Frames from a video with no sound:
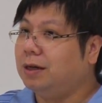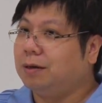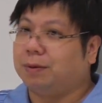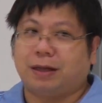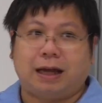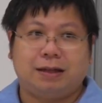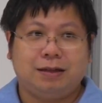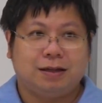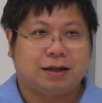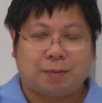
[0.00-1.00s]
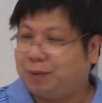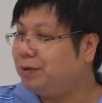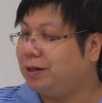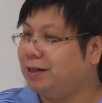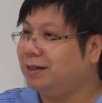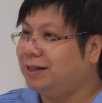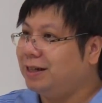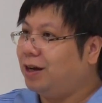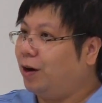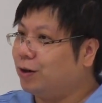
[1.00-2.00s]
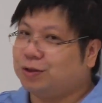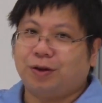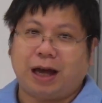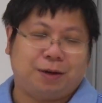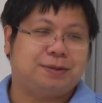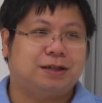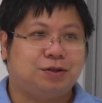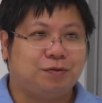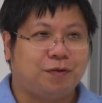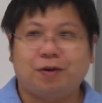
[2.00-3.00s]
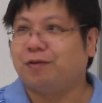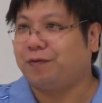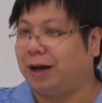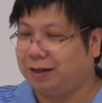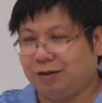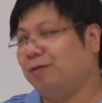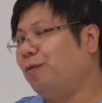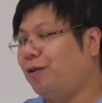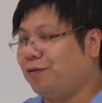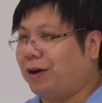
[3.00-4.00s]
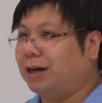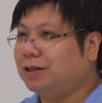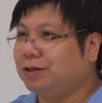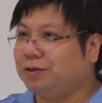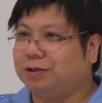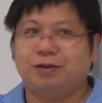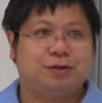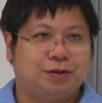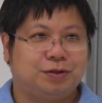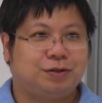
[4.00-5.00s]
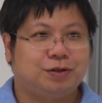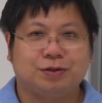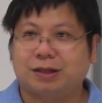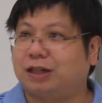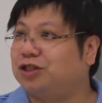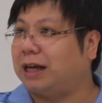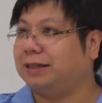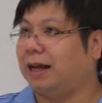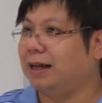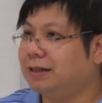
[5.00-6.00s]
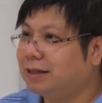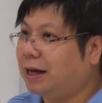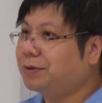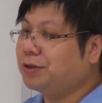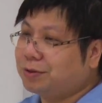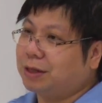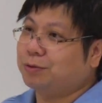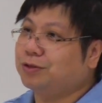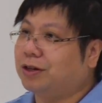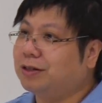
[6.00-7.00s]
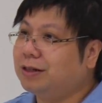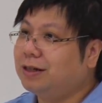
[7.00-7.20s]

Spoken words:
But then computer also helps us to verify, to suggest that there is no solution.